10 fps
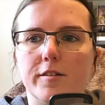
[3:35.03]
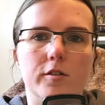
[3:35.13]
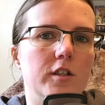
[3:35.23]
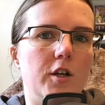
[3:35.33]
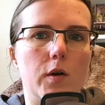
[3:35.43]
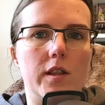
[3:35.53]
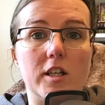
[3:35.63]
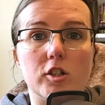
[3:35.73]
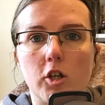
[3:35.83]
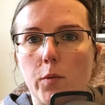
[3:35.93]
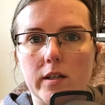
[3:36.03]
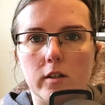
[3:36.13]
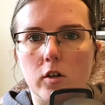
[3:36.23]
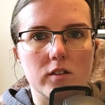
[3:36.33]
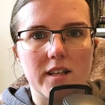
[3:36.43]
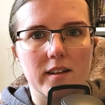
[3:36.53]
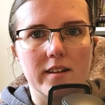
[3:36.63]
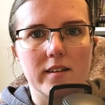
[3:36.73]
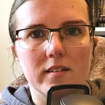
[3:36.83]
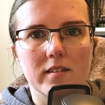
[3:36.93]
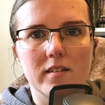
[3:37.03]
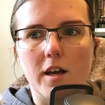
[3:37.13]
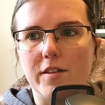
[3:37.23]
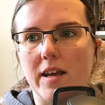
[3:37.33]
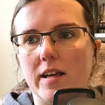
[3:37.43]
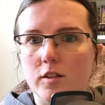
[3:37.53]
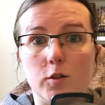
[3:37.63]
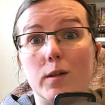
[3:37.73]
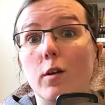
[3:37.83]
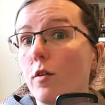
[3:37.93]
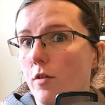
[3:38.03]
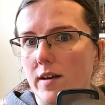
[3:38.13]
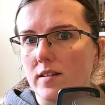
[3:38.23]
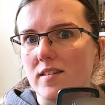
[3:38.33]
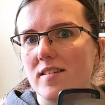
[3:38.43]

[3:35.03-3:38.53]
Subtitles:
Are they showing and not telling? Are they doing other things?